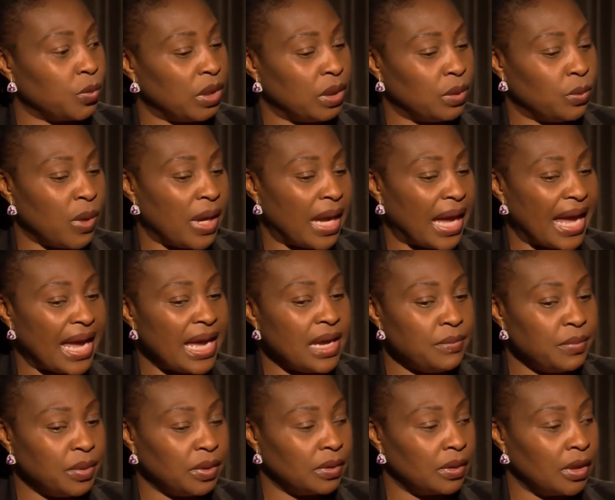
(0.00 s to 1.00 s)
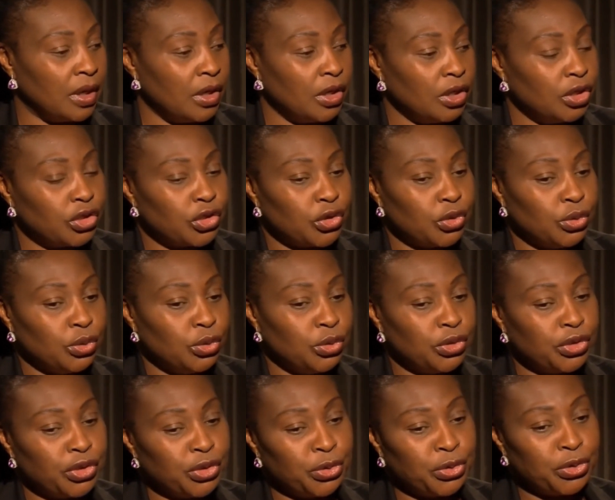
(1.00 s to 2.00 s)
and we were able
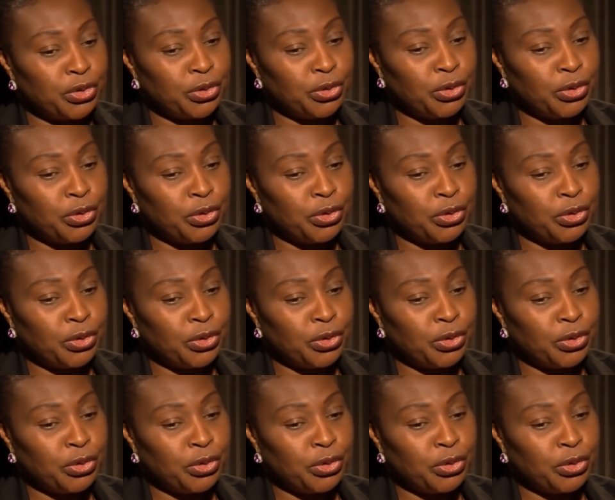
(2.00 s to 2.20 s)
to